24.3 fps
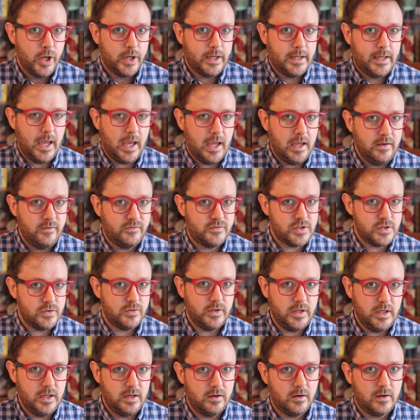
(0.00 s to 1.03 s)
gave to
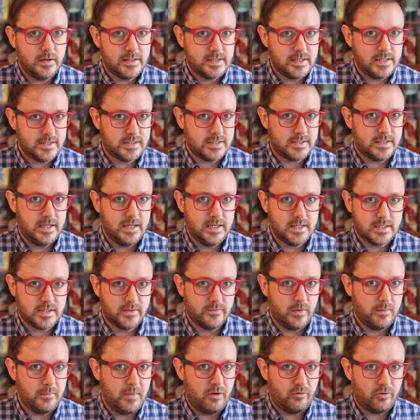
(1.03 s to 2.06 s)
the United States of
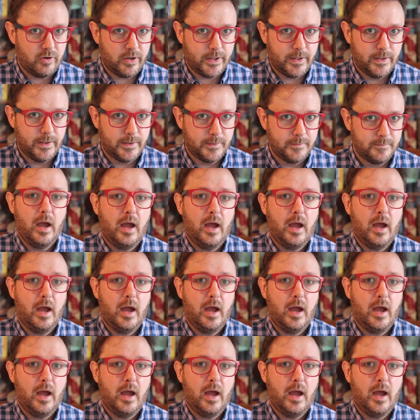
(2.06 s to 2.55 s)
America.